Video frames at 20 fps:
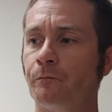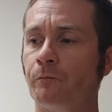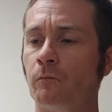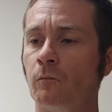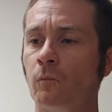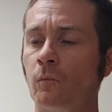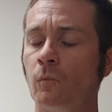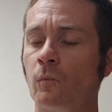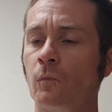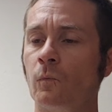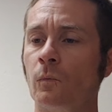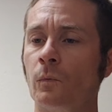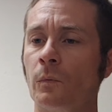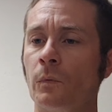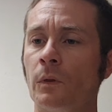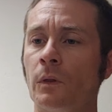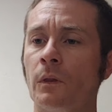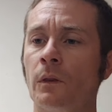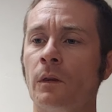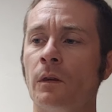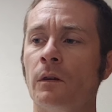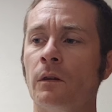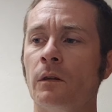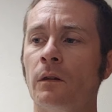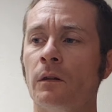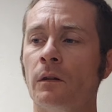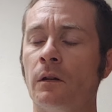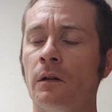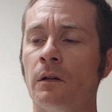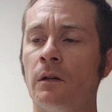
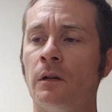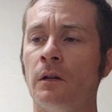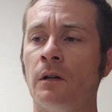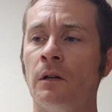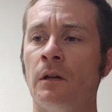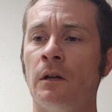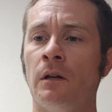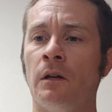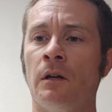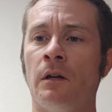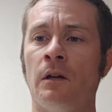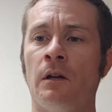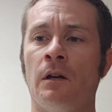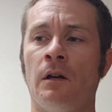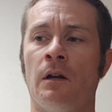No one is speaking in this clip.